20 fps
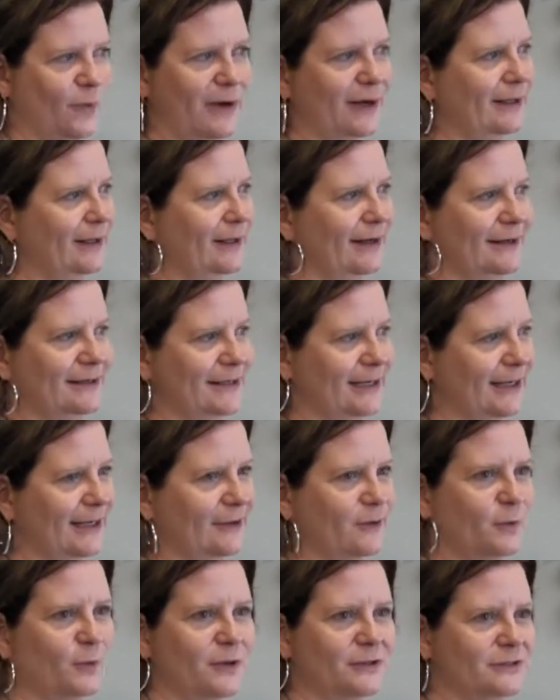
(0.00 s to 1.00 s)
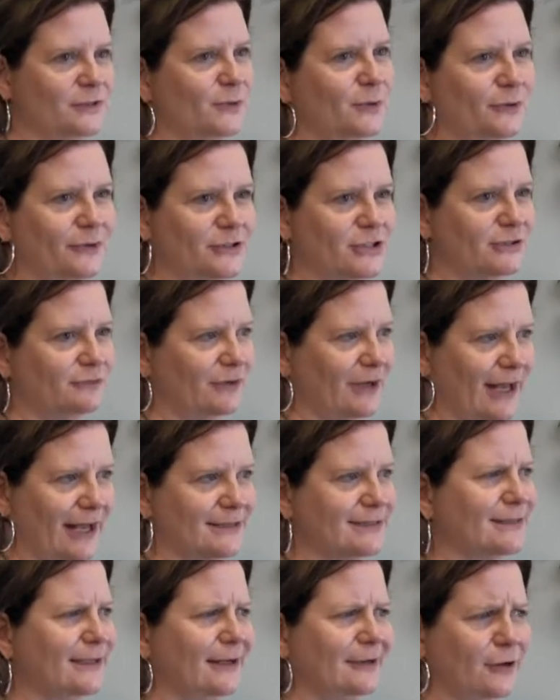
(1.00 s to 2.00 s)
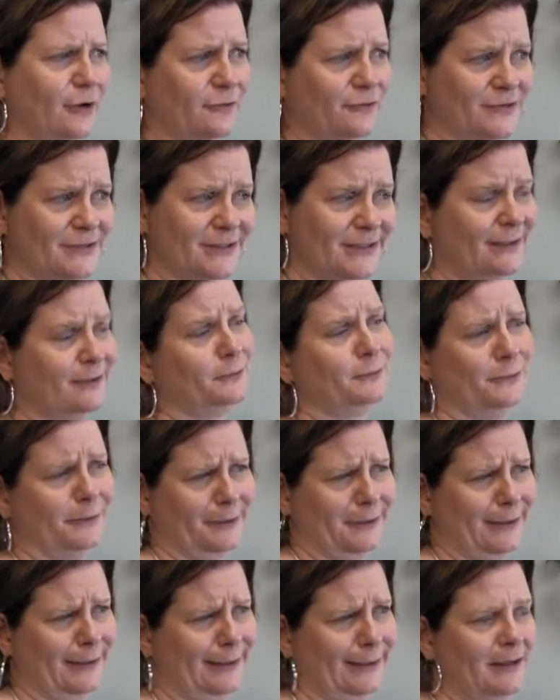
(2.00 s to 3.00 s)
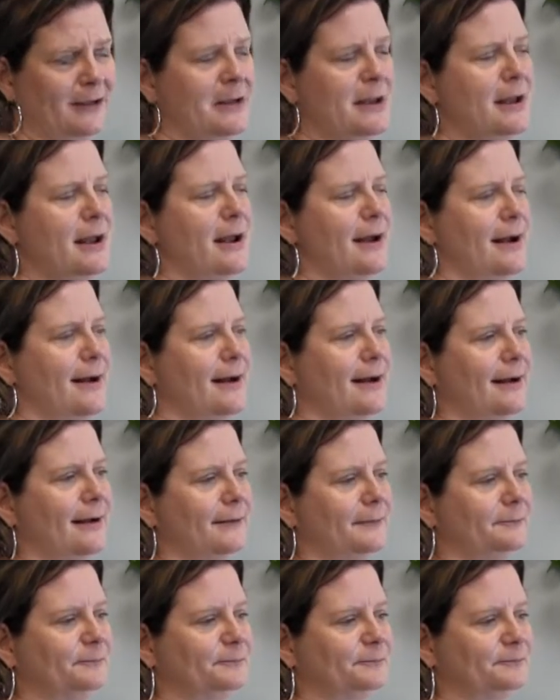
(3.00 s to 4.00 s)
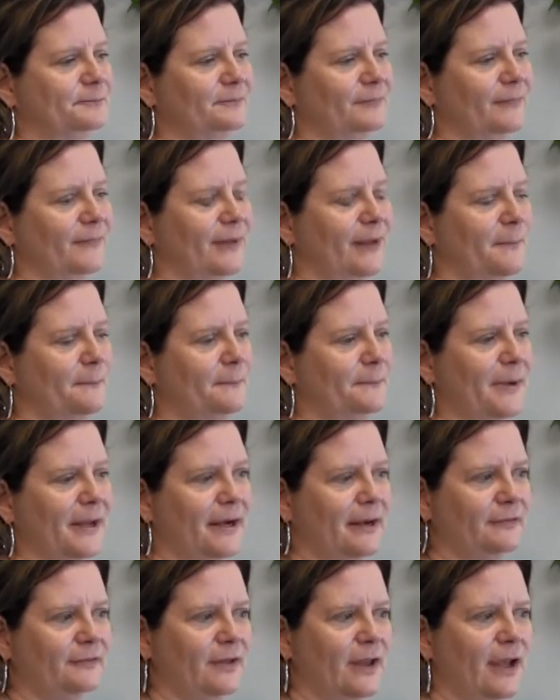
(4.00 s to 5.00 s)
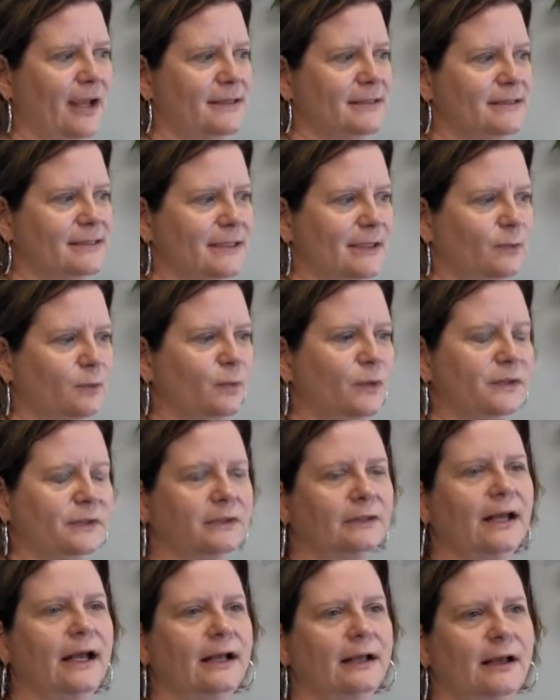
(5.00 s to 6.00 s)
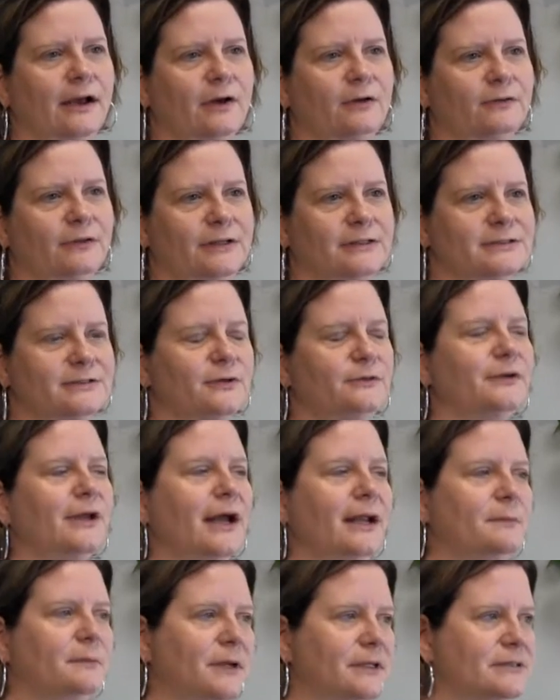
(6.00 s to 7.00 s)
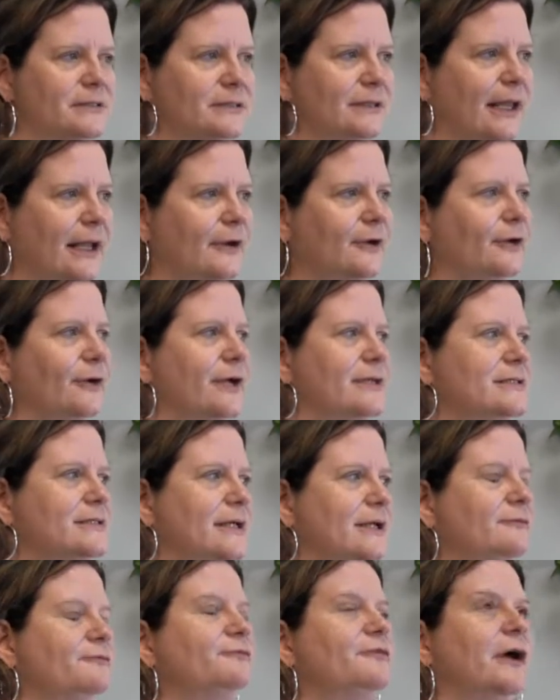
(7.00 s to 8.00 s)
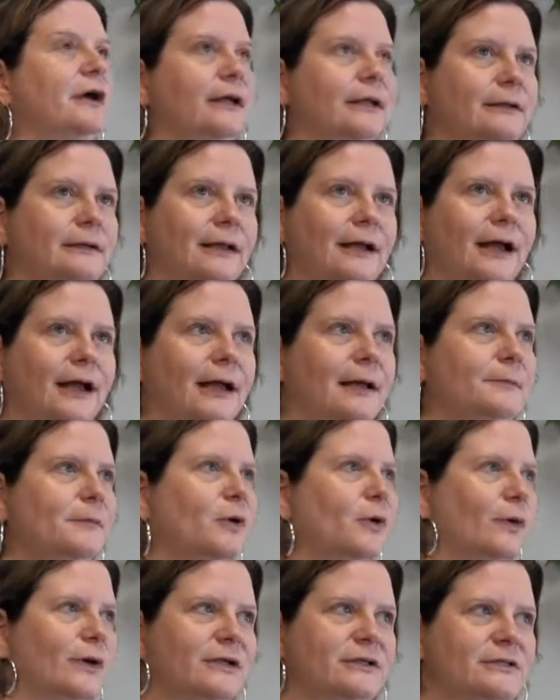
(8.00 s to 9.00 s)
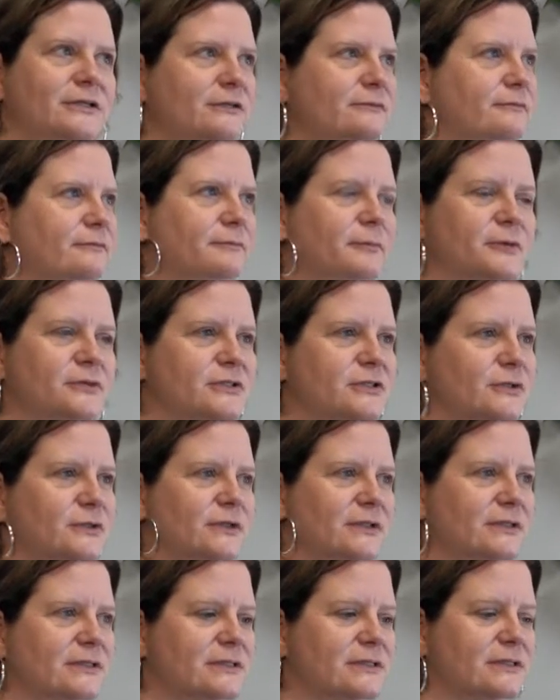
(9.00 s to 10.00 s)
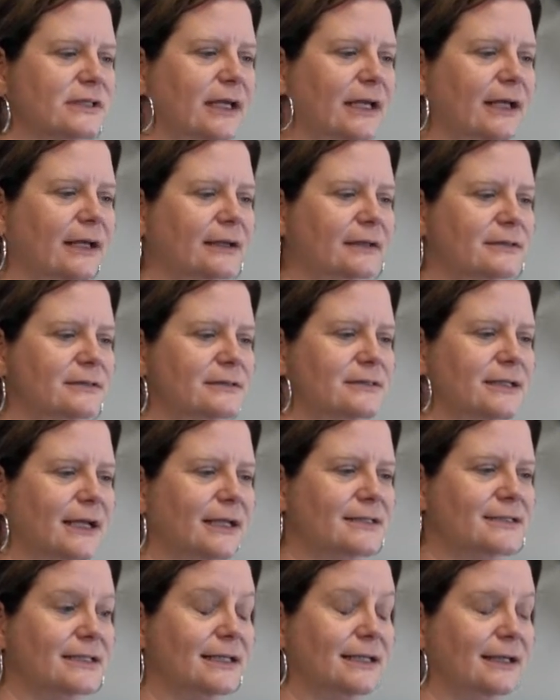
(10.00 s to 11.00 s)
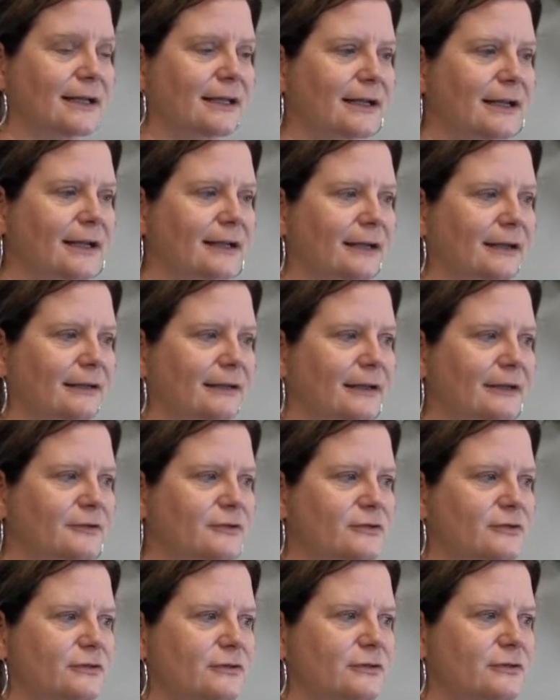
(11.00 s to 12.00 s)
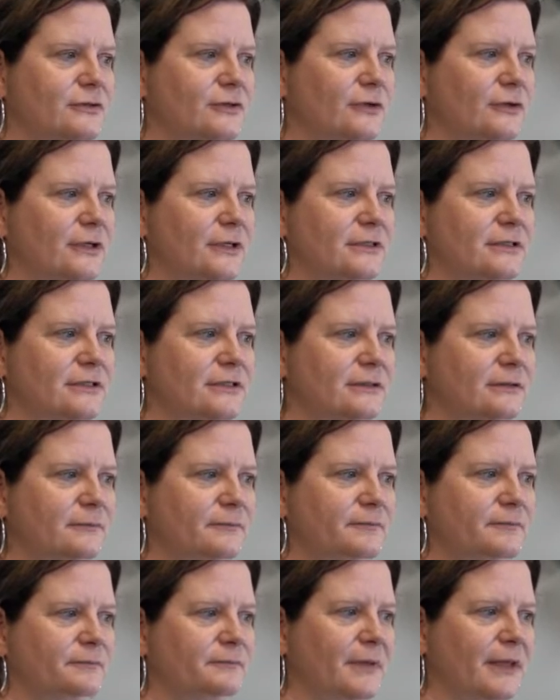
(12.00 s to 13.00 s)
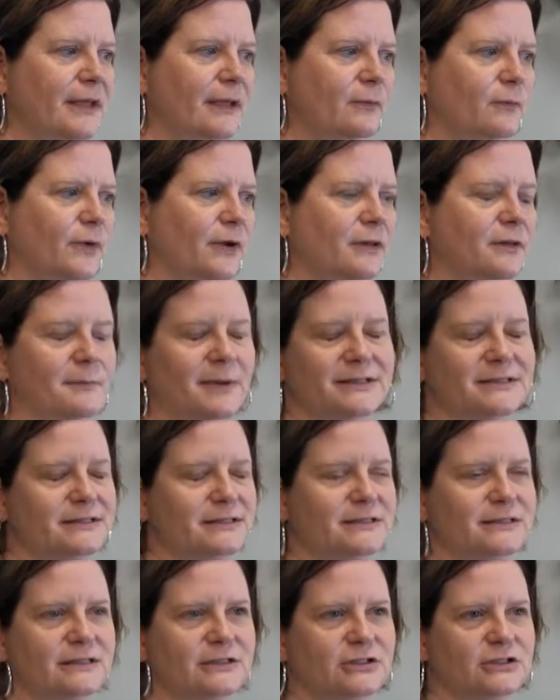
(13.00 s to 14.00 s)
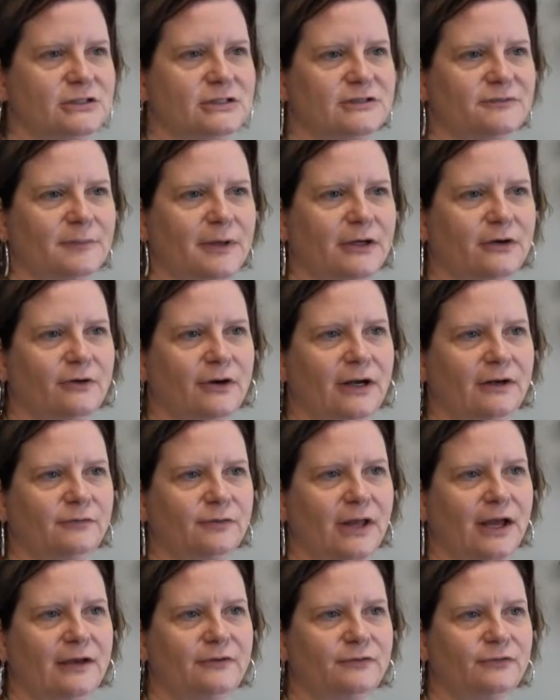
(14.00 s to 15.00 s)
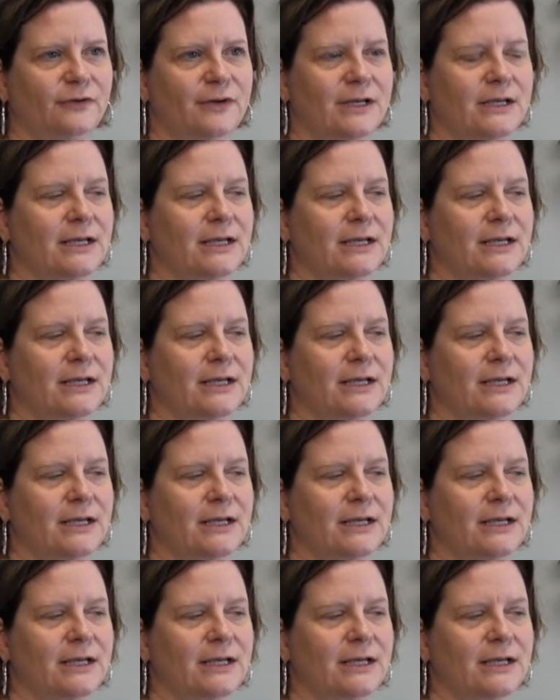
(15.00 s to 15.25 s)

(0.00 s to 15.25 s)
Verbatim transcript: want to get a deed to one square inch of Alaska and go visit it, really? Um, but the idea wouldn't let go. And so nine months later, I said, fine, I'm going to pursue this. And I did. And it, it turned into being one of the best decisions of my creative life.